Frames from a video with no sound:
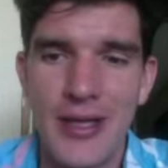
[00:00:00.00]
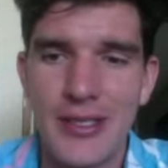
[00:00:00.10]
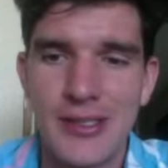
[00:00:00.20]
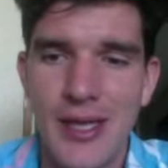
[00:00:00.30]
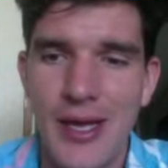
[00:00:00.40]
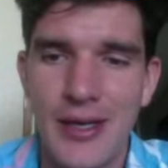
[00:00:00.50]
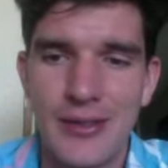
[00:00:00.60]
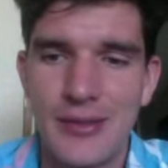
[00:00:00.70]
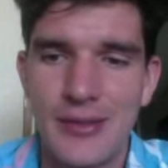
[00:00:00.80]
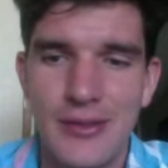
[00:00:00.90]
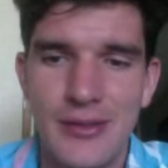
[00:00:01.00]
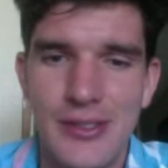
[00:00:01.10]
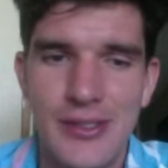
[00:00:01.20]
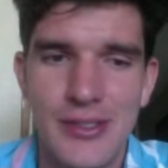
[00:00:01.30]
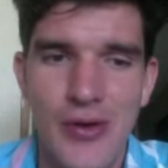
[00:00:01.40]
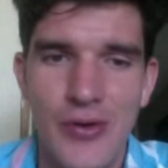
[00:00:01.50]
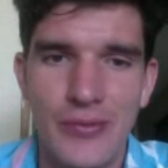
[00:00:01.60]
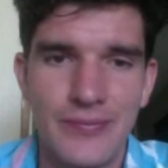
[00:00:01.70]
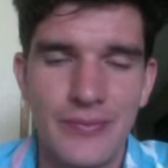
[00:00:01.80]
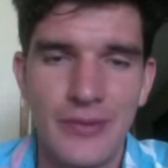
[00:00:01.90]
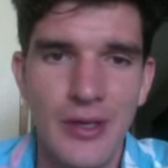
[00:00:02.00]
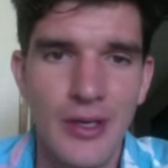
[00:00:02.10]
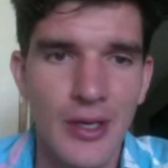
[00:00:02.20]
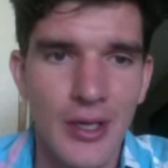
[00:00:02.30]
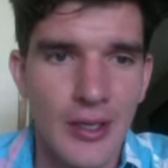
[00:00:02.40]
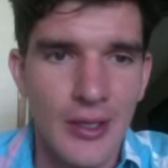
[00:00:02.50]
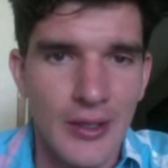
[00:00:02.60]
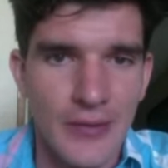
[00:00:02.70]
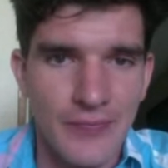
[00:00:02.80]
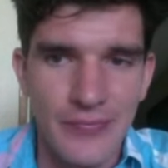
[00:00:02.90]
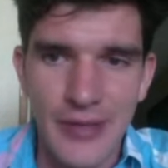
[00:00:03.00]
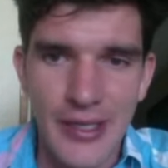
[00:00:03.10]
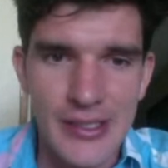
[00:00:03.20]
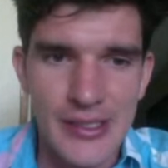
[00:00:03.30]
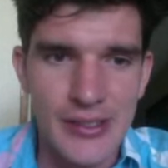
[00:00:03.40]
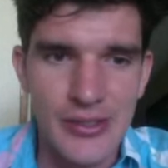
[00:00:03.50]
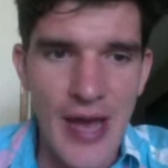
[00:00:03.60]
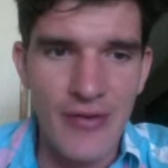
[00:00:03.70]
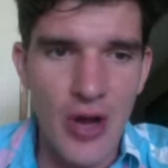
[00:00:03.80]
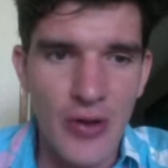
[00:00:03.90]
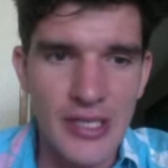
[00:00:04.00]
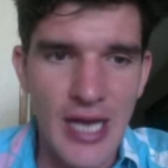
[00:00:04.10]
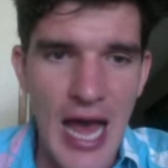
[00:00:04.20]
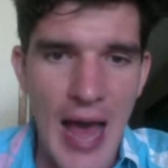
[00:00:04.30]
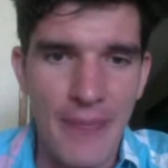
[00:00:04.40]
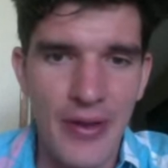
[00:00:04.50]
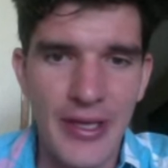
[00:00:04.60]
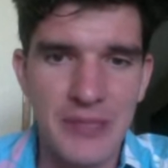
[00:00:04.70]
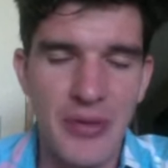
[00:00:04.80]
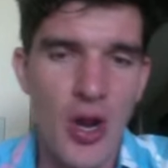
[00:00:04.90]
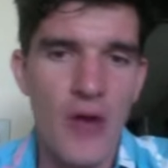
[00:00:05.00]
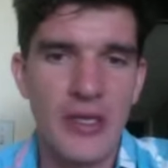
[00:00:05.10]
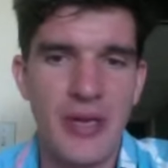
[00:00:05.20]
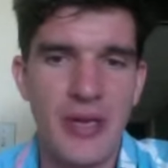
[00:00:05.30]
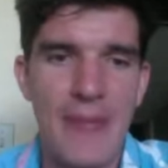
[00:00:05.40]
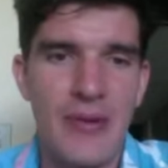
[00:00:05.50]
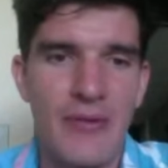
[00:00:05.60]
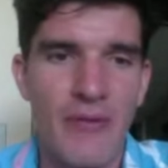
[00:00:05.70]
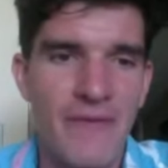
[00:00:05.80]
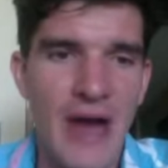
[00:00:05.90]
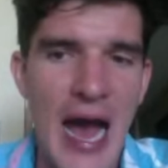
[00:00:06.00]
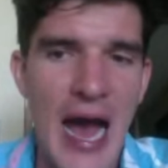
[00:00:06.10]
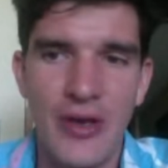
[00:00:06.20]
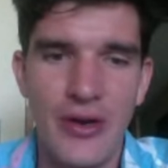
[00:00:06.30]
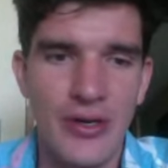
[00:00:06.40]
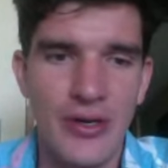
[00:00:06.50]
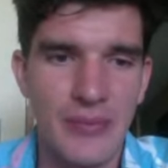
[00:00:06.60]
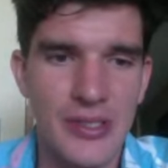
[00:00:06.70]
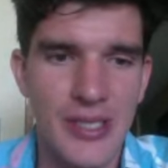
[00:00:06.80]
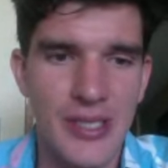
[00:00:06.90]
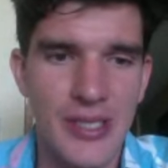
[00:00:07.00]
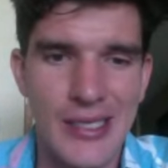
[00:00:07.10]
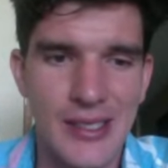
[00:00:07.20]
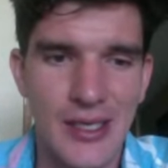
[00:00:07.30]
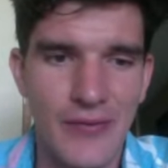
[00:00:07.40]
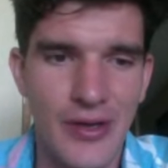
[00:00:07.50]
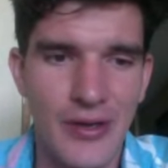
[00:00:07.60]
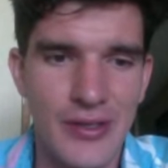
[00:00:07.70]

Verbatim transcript: It's just like it's just so. It's just you never know what's gonna happen. It's been it's been happening for five years. So I'm just like kind of sick of it.